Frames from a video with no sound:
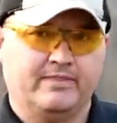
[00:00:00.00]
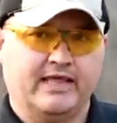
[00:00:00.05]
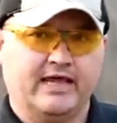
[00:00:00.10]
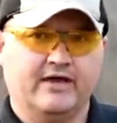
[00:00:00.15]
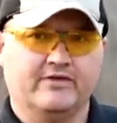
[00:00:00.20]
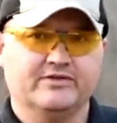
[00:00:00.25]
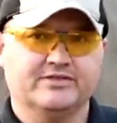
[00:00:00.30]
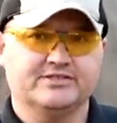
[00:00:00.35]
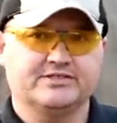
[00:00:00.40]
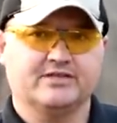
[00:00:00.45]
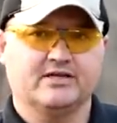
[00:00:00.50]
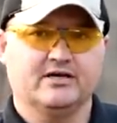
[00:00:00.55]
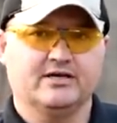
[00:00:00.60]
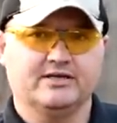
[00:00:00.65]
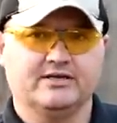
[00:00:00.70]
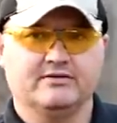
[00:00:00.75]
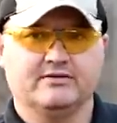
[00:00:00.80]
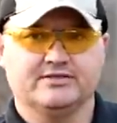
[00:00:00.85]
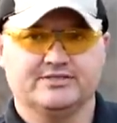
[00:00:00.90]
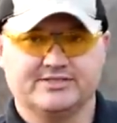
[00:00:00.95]
how this
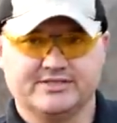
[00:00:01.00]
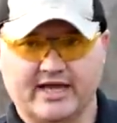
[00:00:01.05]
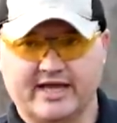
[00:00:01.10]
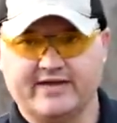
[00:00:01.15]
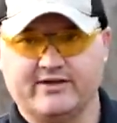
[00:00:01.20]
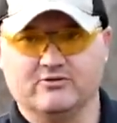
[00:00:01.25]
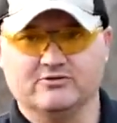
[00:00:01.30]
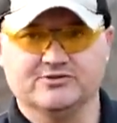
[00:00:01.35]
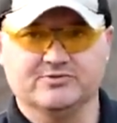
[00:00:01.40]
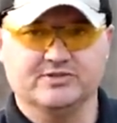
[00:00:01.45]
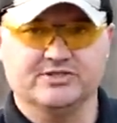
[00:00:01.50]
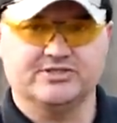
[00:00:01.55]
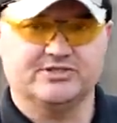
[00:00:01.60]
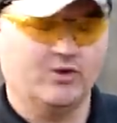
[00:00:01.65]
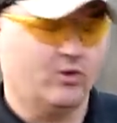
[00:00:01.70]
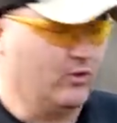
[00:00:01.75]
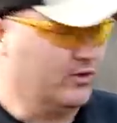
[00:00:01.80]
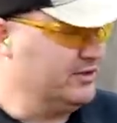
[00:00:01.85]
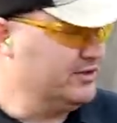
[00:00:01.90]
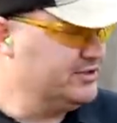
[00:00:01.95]
gun cycles with
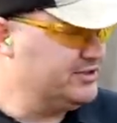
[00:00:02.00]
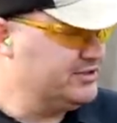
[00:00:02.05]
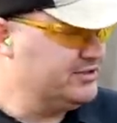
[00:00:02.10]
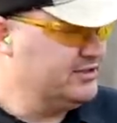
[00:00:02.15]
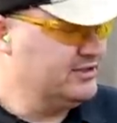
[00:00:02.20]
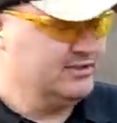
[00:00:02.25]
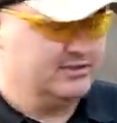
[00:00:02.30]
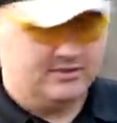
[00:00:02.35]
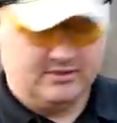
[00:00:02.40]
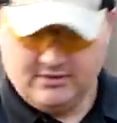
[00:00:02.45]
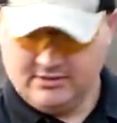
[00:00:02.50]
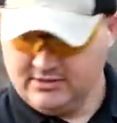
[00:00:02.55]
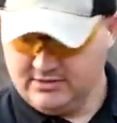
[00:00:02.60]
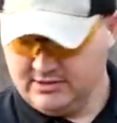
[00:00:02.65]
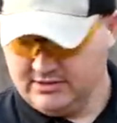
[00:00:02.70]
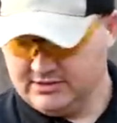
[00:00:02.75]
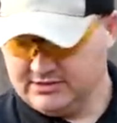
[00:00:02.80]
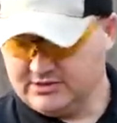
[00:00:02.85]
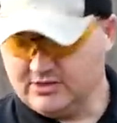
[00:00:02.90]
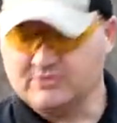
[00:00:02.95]
shorts.
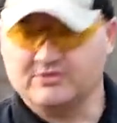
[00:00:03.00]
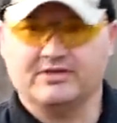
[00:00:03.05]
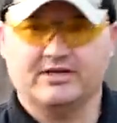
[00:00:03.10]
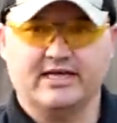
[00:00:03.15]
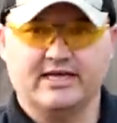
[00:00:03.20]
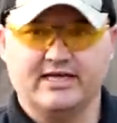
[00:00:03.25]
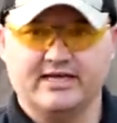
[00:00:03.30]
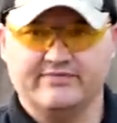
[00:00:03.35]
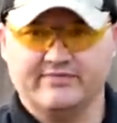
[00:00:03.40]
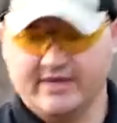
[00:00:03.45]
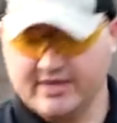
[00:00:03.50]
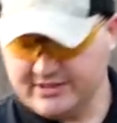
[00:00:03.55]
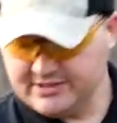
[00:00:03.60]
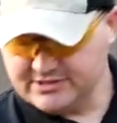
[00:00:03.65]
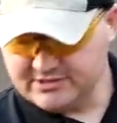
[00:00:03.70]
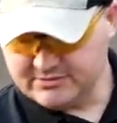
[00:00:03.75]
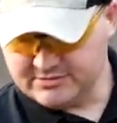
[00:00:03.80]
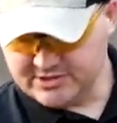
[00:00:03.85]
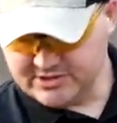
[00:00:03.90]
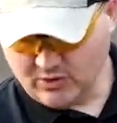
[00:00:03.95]
So today I've got
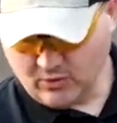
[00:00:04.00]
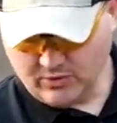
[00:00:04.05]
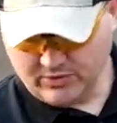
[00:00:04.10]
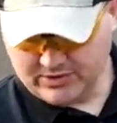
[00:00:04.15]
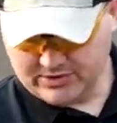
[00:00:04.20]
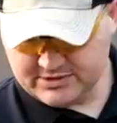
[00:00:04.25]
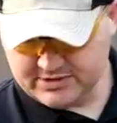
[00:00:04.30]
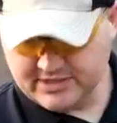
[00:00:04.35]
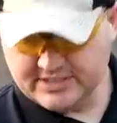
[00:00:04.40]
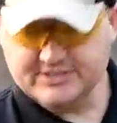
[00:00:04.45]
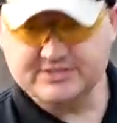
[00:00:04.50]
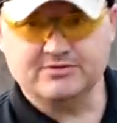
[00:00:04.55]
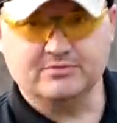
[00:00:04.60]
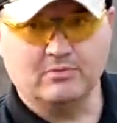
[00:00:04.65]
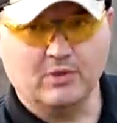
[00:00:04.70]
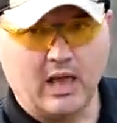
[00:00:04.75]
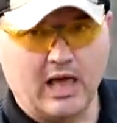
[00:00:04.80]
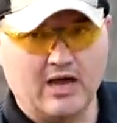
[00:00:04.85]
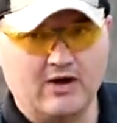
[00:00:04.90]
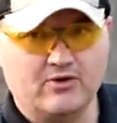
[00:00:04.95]
us some shorts and some
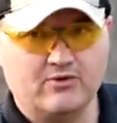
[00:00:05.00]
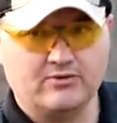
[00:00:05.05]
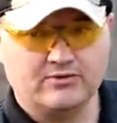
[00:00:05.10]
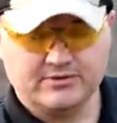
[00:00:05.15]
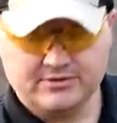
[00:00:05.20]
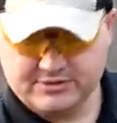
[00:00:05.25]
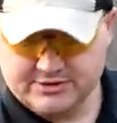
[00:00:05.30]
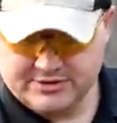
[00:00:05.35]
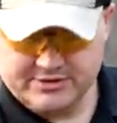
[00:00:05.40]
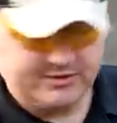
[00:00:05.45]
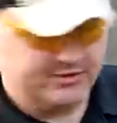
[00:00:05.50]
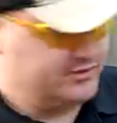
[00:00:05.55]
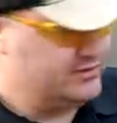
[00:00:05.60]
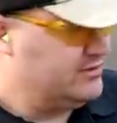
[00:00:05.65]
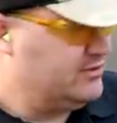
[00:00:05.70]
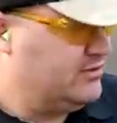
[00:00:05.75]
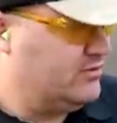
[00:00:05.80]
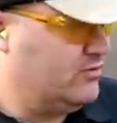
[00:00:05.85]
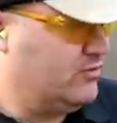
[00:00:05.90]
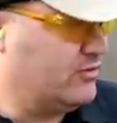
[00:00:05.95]
longs.
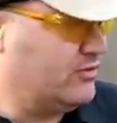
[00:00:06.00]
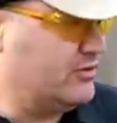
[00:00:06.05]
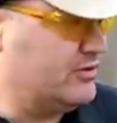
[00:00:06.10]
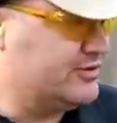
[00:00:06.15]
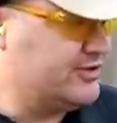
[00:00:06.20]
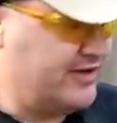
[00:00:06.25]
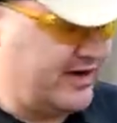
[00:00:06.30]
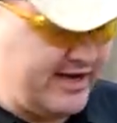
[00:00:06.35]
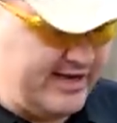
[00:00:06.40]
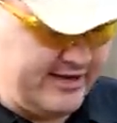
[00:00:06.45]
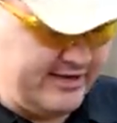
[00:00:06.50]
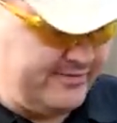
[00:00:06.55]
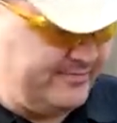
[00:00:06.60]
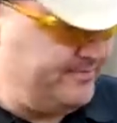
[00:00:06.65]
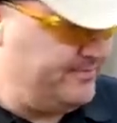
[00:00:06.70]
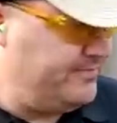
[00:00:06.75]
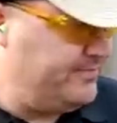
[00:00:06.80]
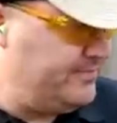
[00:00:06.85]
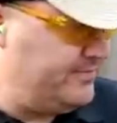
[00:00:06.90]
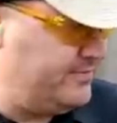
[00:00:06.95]
We're gonna try
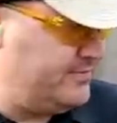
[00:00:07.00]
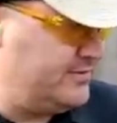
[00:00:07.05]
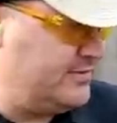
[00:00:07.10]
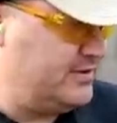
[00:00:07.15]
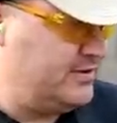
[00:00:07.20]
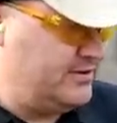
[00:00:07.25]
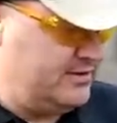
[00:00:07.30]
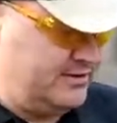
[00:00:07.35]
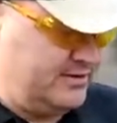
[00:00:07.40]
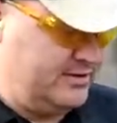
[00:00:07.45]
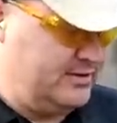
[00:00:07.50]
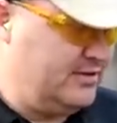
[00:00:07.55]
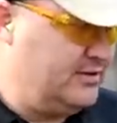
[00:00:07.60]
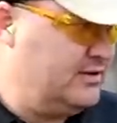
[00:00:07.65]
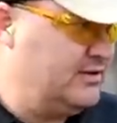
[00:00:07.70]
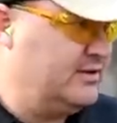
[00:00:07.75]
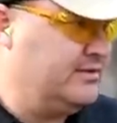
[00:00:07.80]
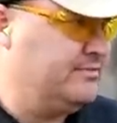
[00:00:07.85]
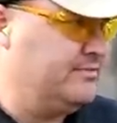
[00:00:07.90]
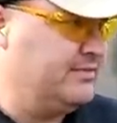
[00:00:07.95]

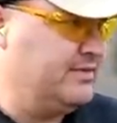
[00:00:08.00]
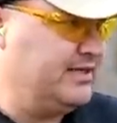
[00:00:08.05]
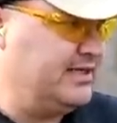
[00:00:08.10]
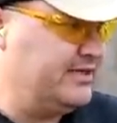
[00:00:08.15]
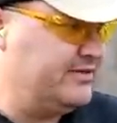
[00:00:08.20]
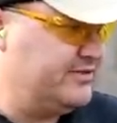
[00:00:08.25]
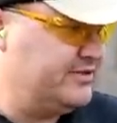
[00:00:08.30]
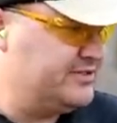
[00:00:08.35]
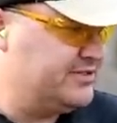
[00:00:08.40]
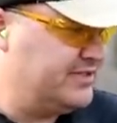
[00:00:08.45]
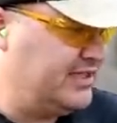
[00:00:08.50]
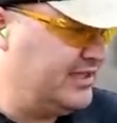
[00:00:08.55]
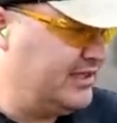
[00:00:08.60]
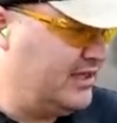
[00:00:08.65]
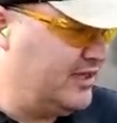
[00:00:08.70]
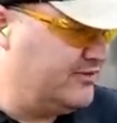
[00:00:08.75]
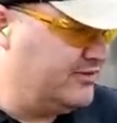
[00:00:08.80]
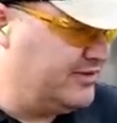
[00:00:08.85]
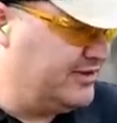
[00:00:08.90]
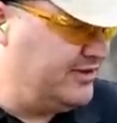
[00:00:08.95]
to get this thing
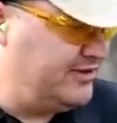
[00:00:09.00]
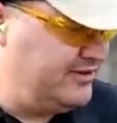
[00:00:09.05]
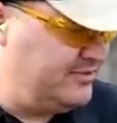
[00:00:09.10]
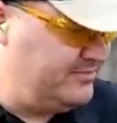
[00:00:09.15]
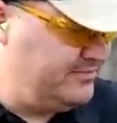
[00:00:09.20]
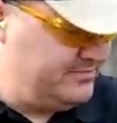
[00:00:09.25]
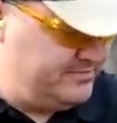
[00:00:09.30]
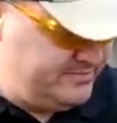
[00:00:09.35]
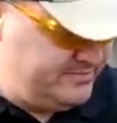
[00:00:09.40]
loaded up.